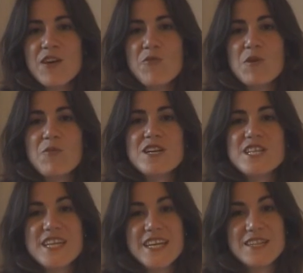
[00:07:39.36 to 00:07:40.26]
We want
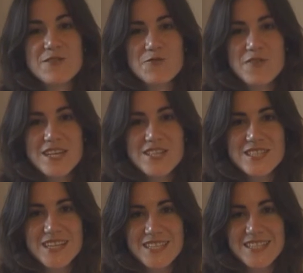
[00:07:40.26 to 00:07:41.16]
to eat 3 to
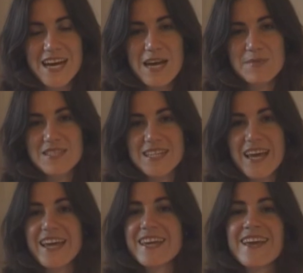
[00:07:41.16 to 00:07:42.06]
6 times a
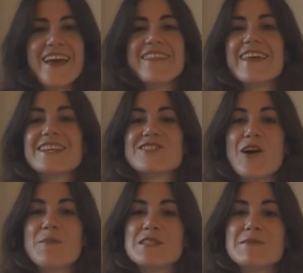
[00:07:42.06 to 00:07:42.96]
day. That's
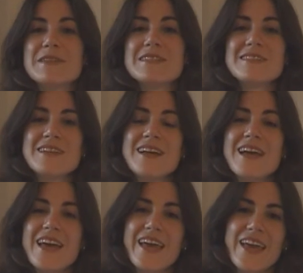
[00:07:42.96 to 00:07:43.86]
optimal.
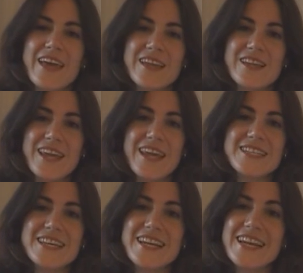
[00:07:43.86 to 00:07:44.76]

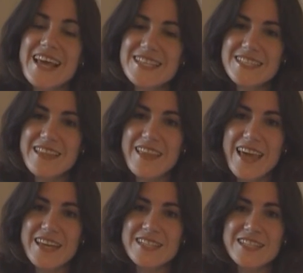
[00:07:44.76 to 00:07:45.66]
Eating less than
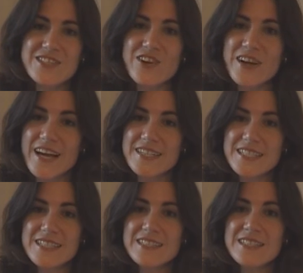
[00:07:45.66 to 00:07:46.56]
that is not
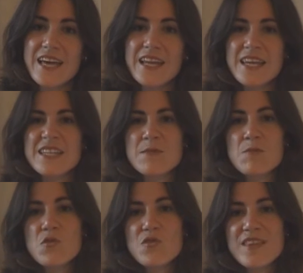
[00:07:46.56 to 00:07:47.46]
ideal, and eating
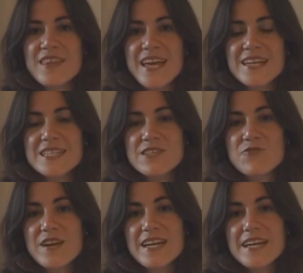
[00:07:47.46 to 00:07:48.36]
more than that isn't
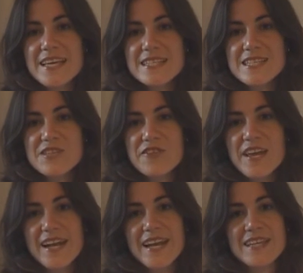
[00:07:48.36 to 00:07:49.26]
really necessary
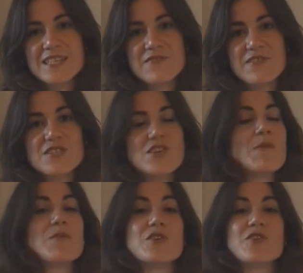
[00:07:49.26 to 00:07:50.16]
unless, for
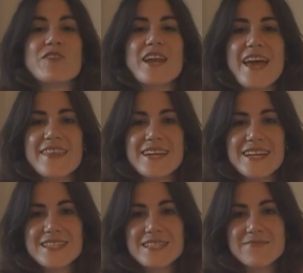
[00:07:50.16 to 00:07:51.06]
example, you're an
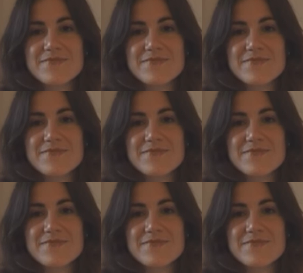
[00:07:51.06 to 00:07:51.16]
athlete.